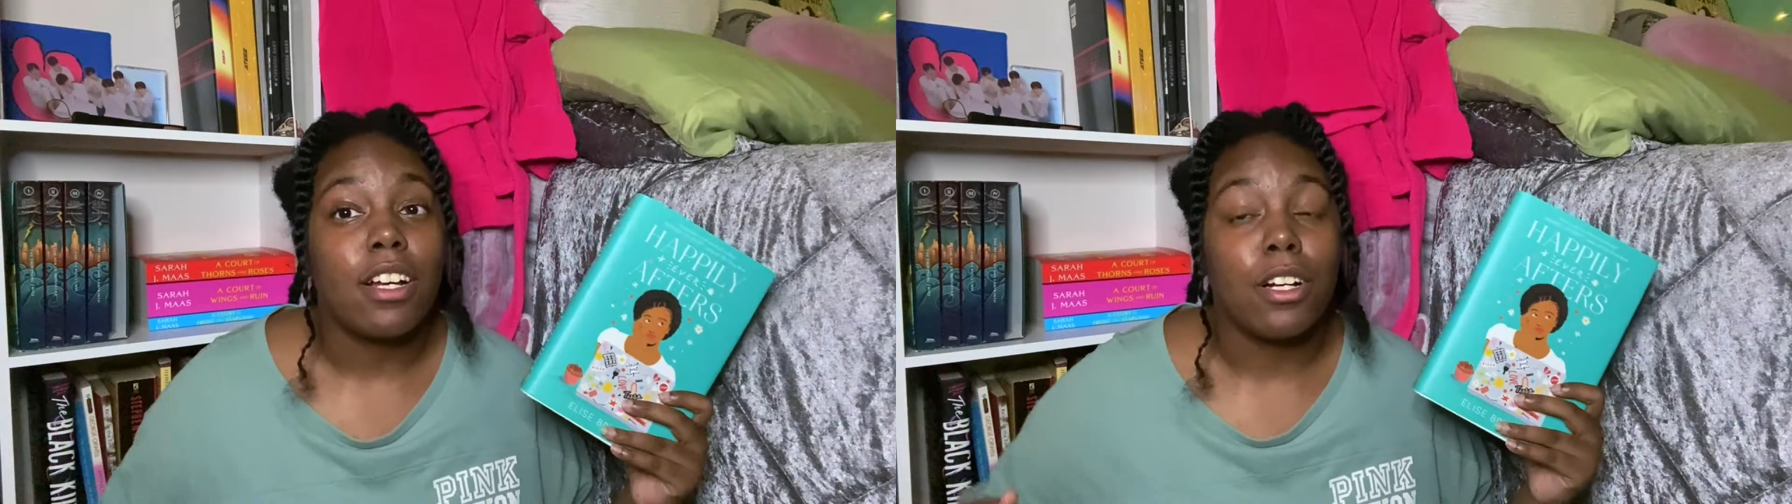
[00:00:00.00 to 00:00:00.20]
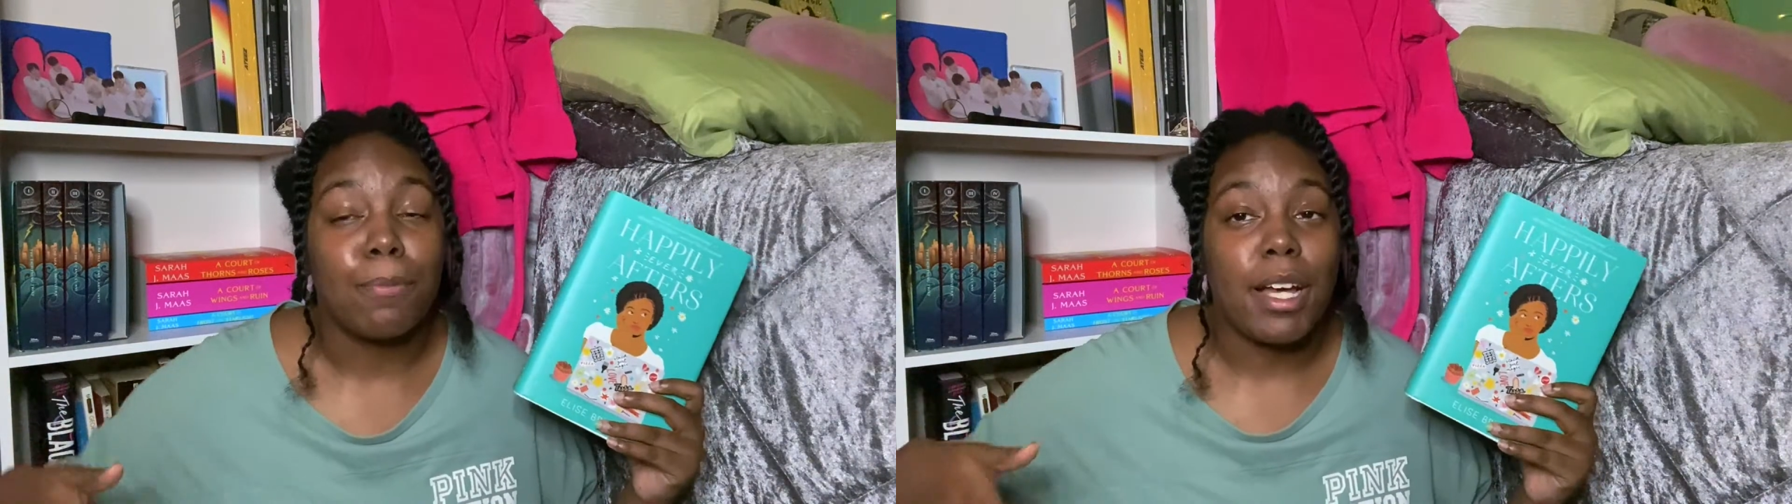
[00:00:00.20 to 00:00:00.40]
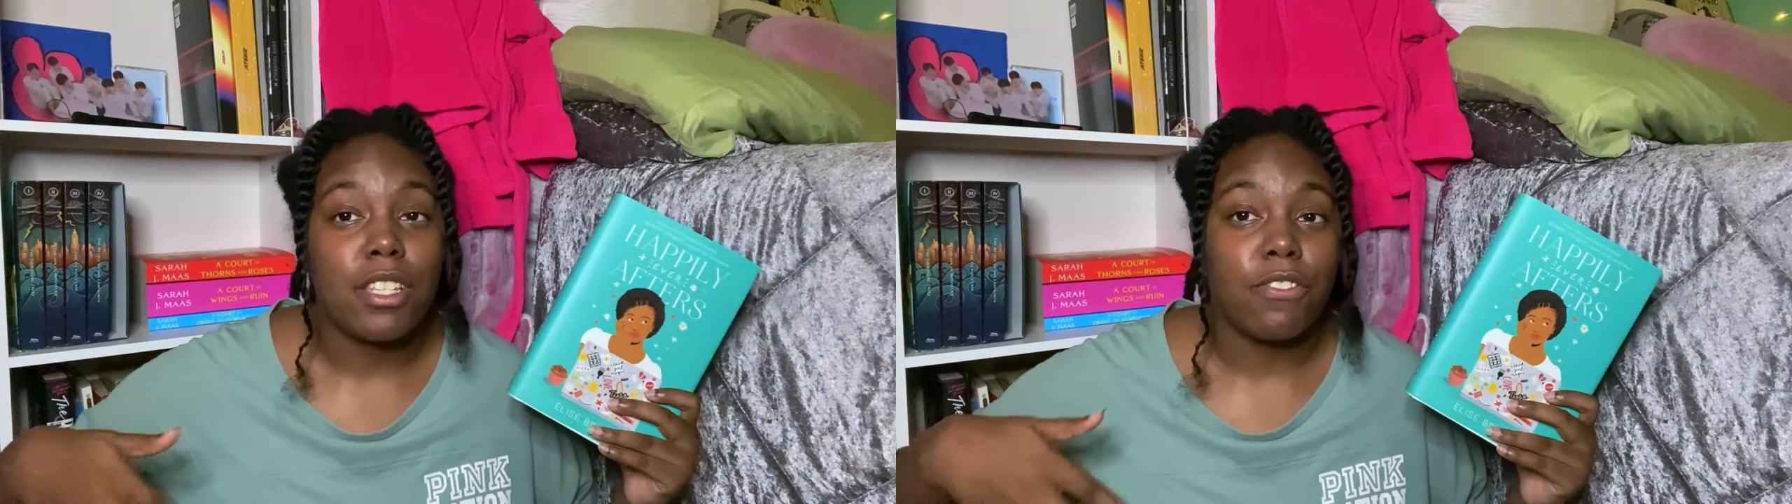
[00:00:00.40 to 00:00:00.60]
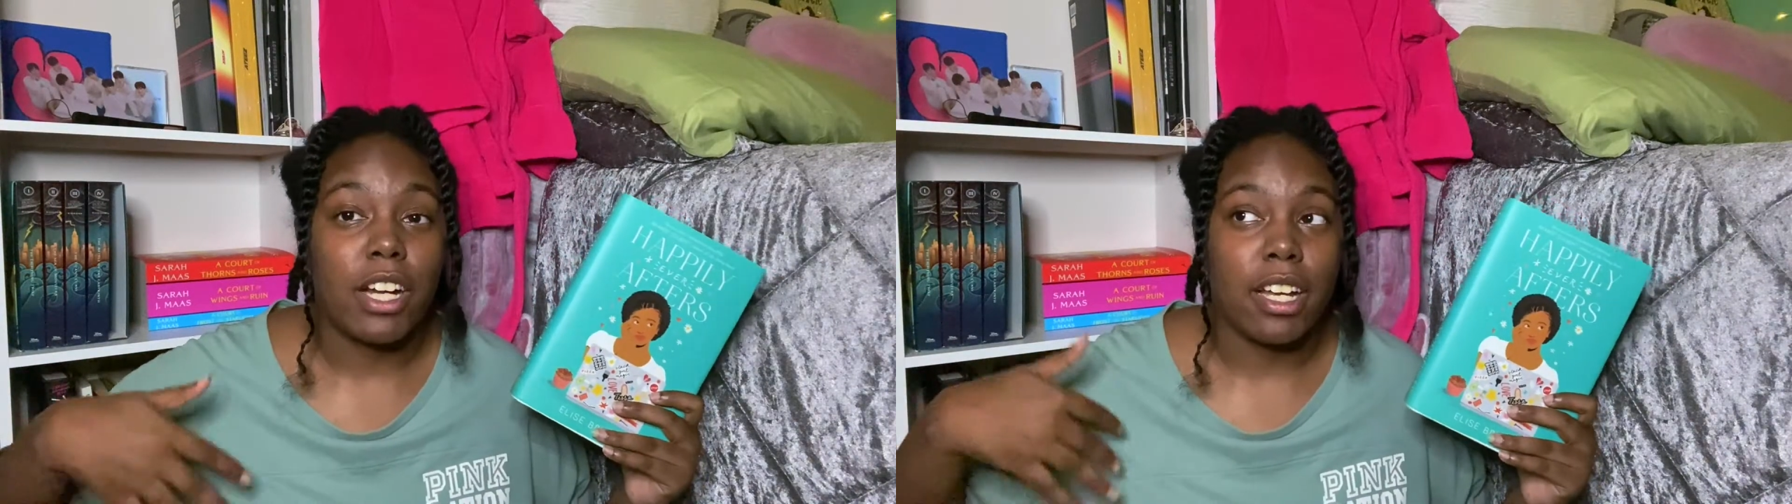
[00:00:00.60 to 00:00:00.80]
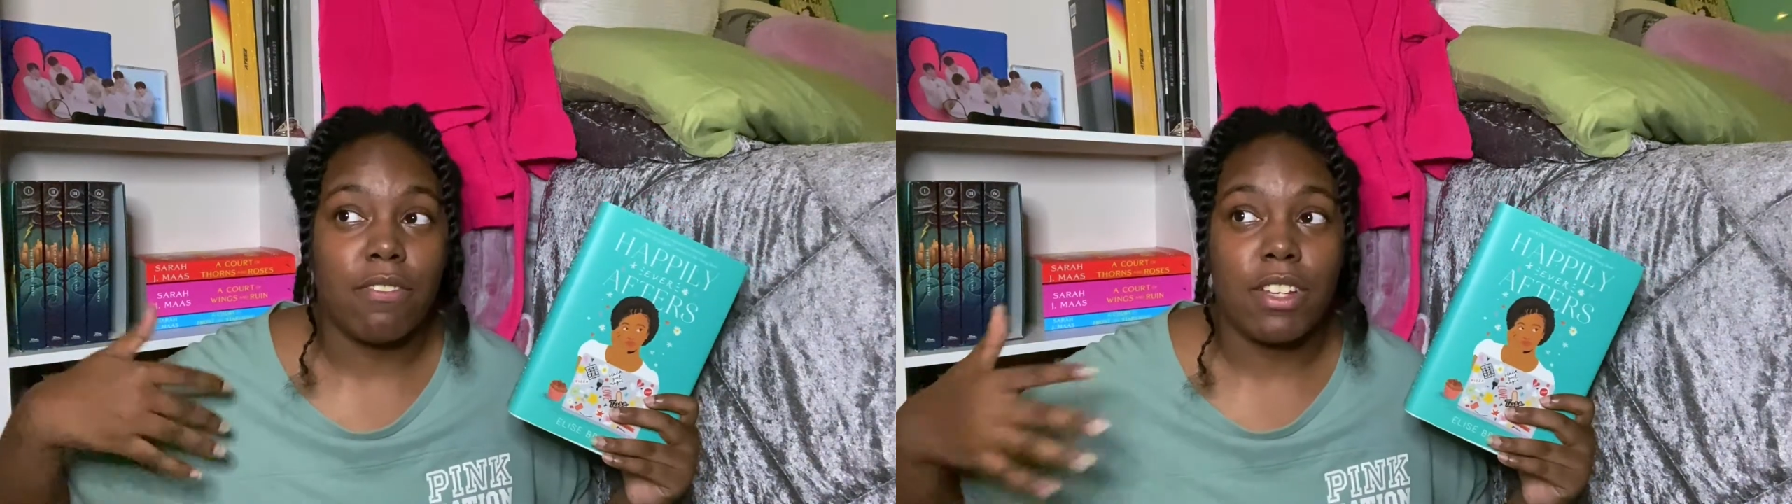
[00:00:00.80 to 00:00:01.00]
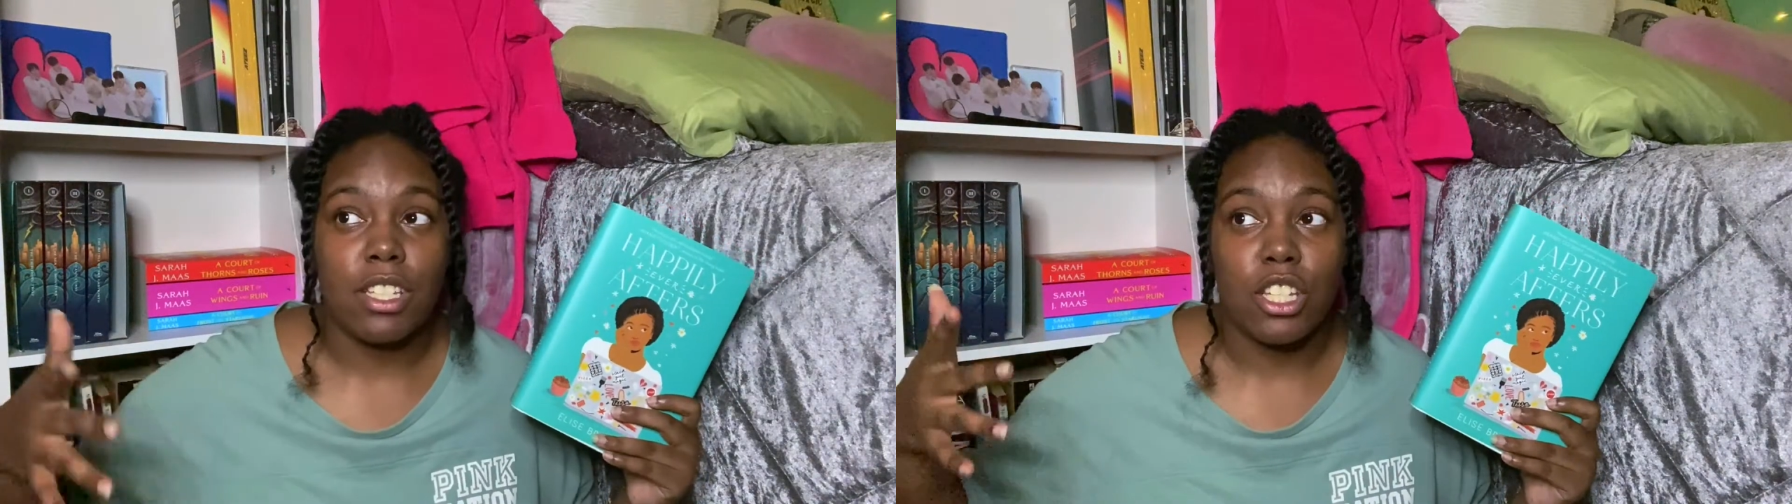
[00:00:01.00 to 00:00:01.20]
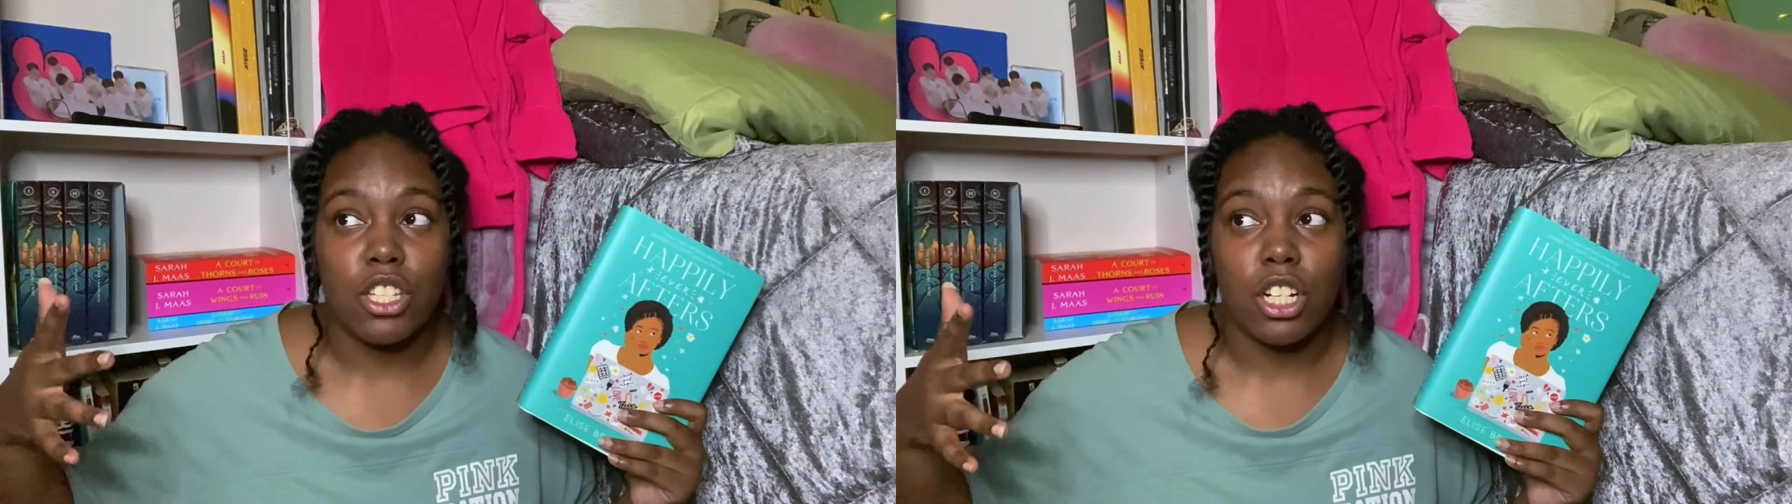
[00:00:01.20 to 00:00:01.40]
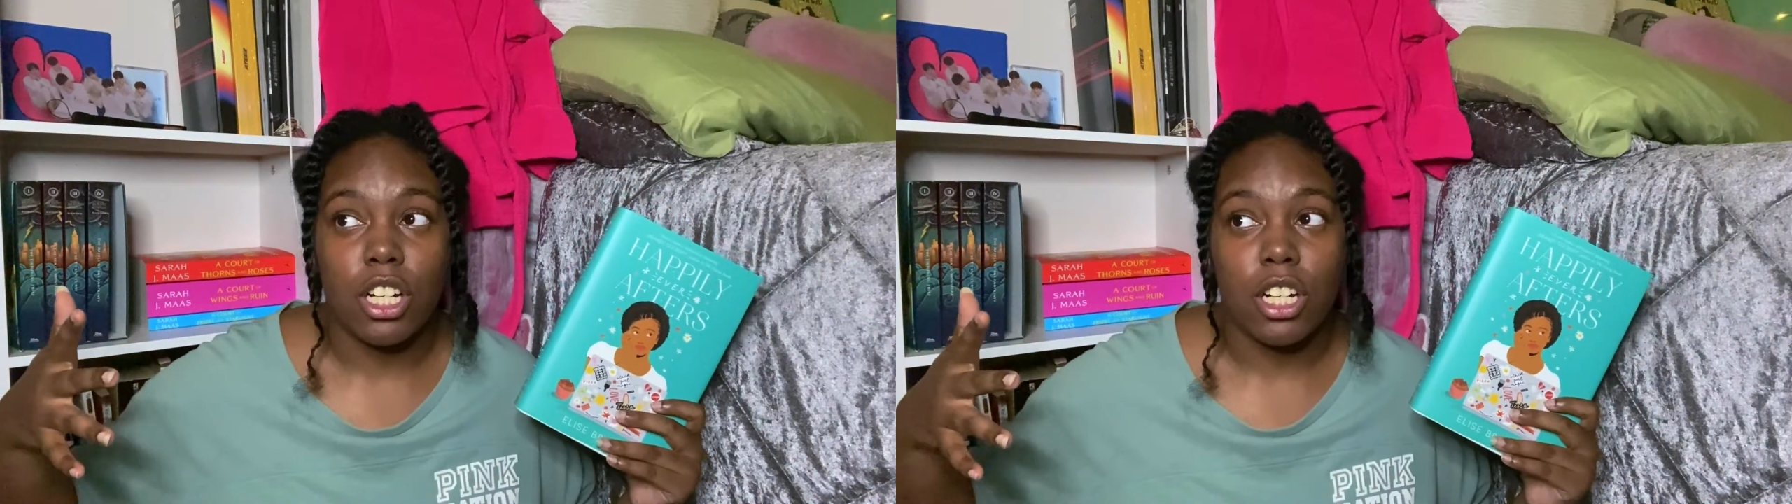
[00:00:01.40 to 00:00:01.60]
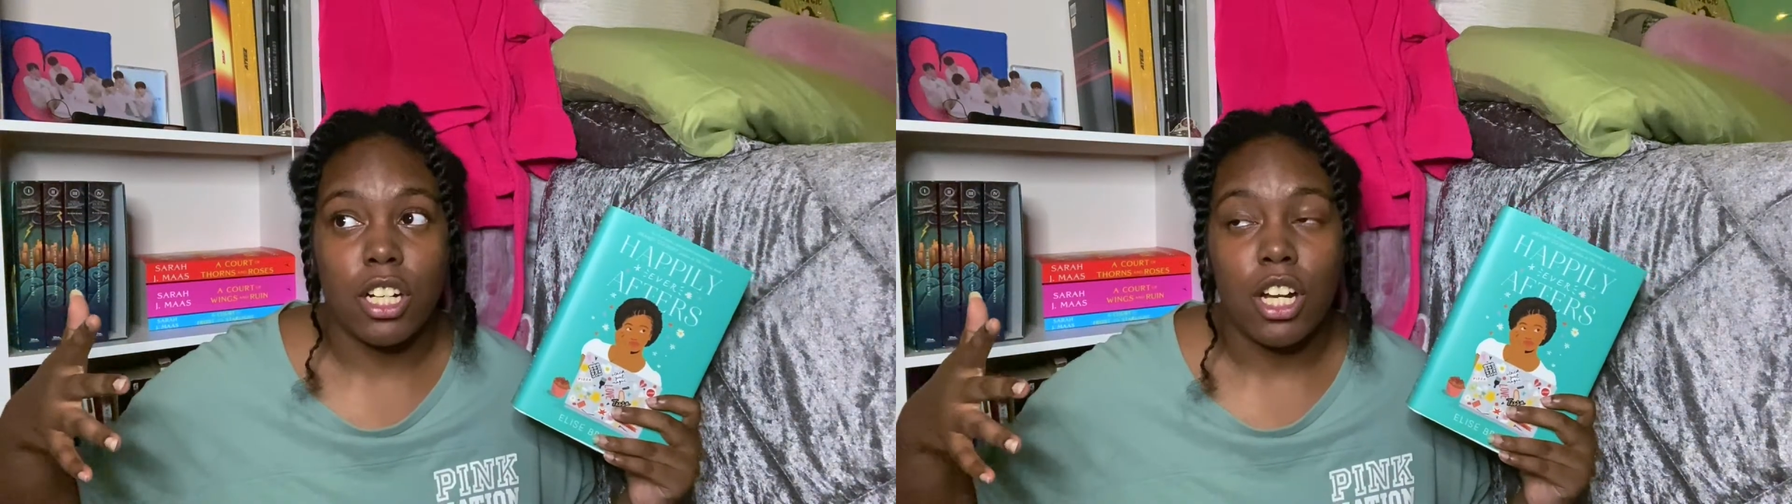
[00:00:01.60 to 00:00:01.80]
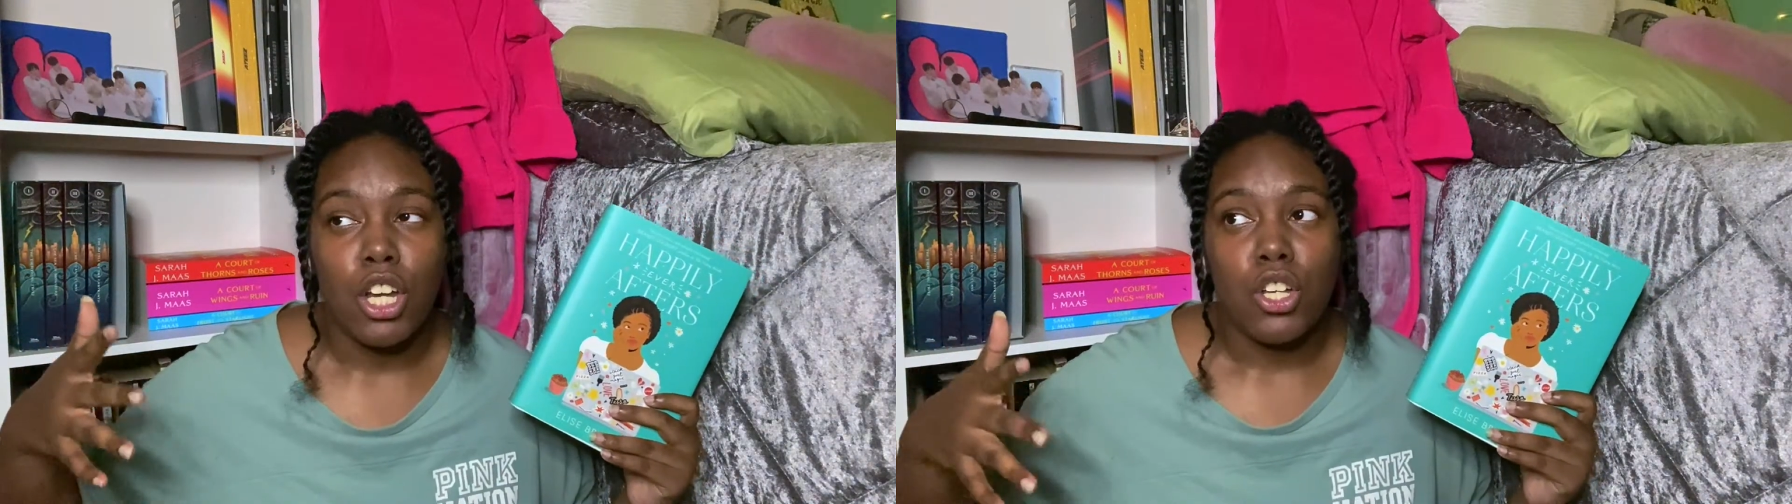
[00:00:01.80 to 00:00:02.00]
her best friend convinces her